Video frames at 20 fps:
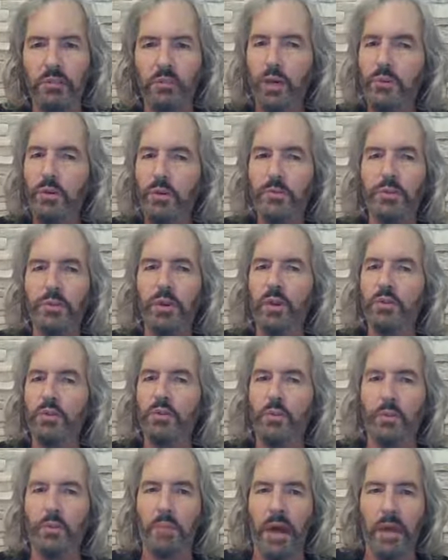Maybe you belong
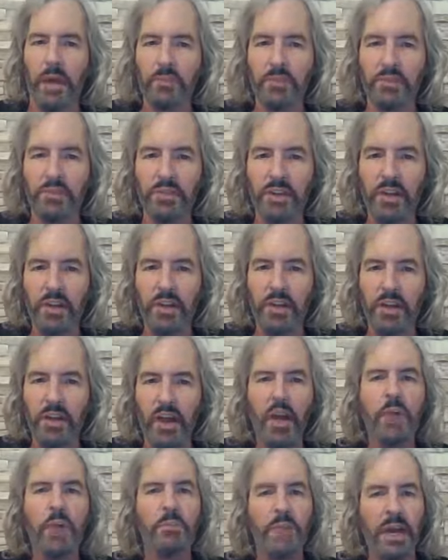to a Bible study.
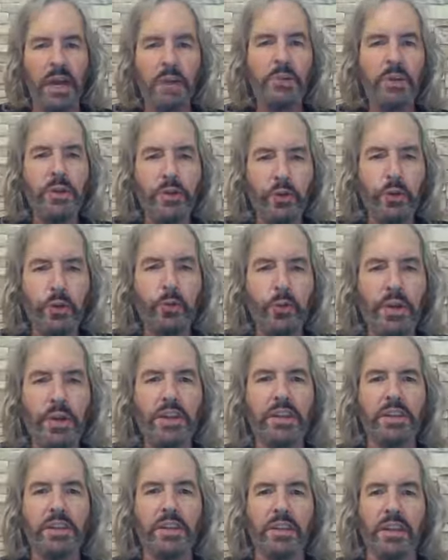Maybe you're
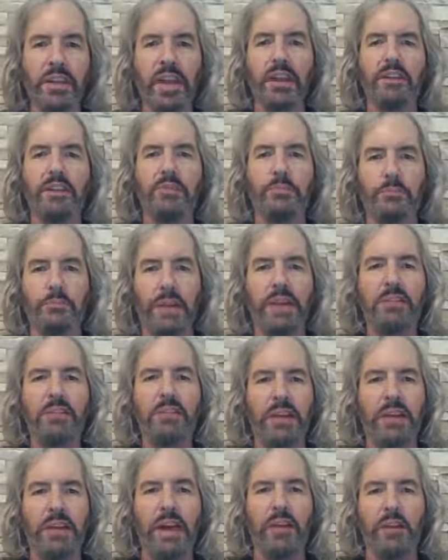reading the latest
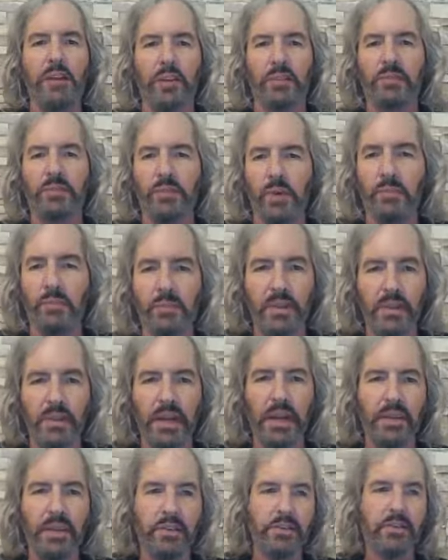bestseller from the
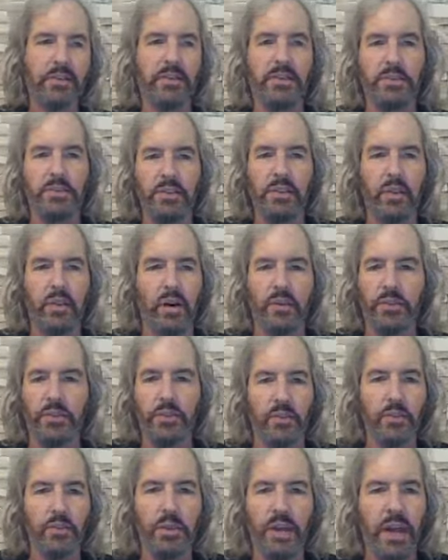latest Christian author,
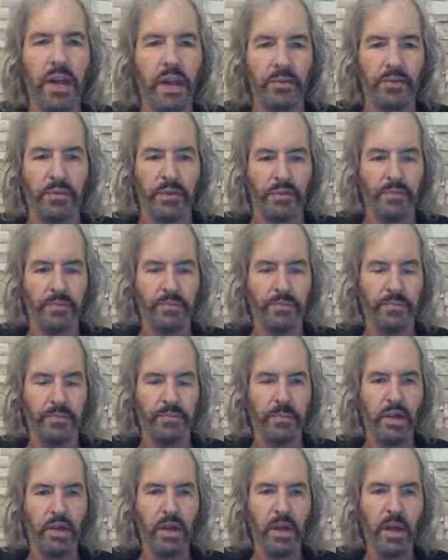whatever.
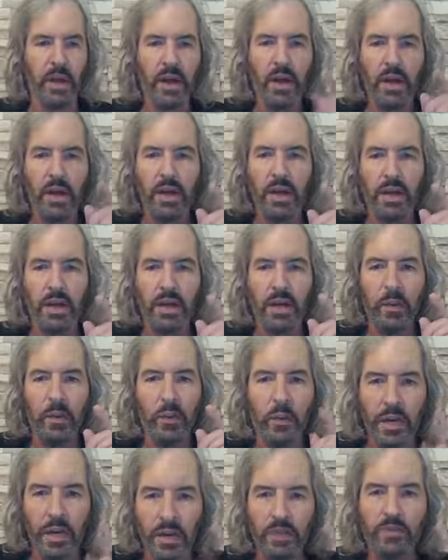
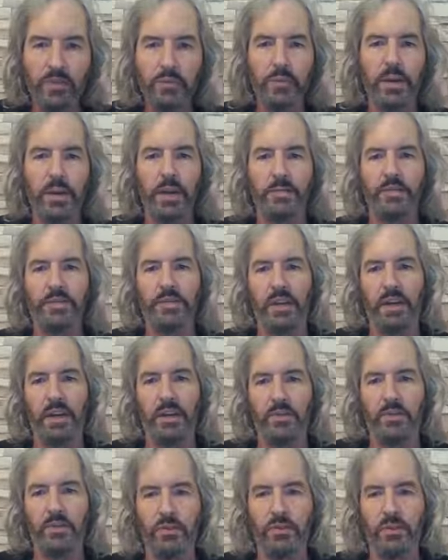Here's what I'm saying
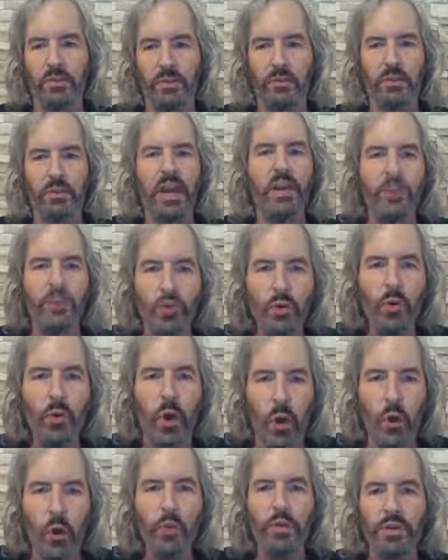to you, and you
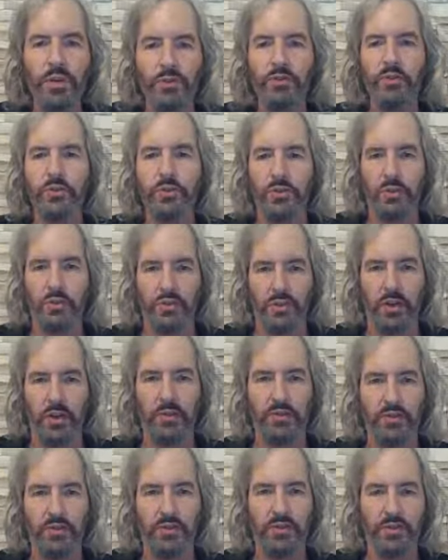owe this to yourself
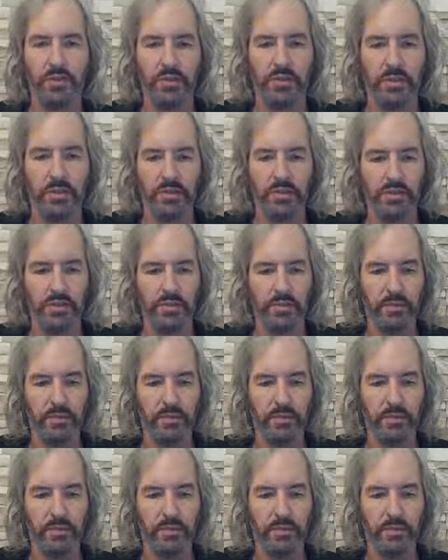to do this.